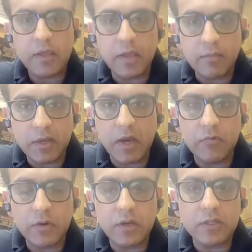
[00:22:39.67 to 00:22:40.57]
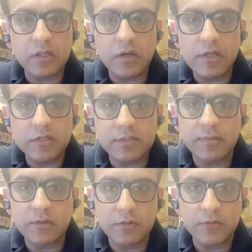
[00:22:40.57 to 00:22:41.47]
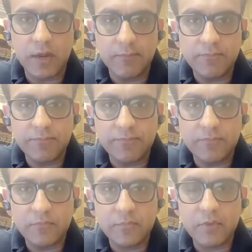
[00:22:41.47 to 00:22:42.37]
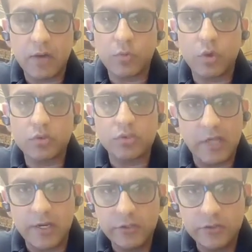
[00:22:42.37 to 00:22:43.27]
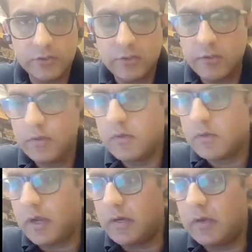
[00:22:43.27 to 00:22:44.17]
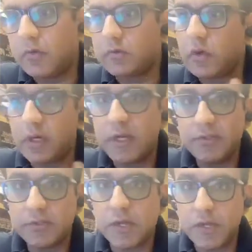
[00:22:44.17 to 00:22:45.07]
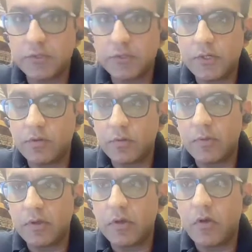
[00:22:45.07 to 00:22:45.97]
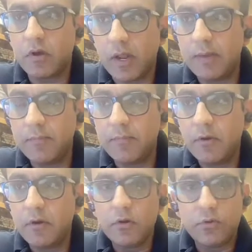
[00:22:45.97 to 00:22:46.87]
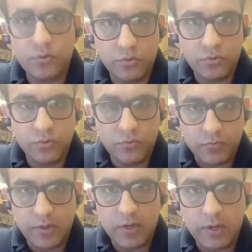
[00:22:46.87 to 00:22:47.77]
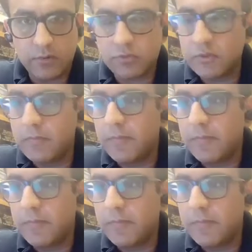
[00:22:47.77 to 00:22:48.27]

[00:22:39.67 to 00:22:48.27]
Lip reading: can be covered in the least amount of time? That was the challenge, and it was not an easy challenge. It took me a long time to figure it out.